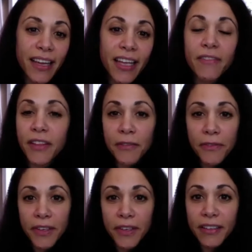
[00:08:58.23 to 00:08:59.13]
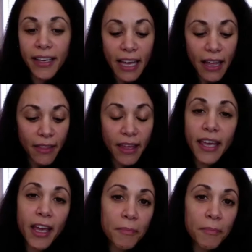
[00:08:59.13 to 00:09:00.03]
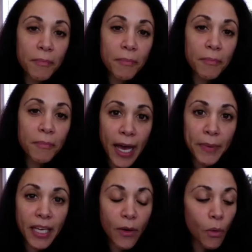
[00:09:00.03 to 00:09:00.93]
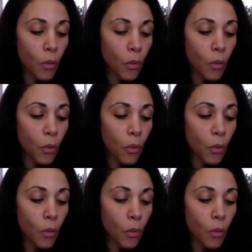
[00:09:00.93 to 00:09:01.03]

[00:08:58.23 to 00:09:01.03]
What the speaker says: And if they feel like they can't make you happy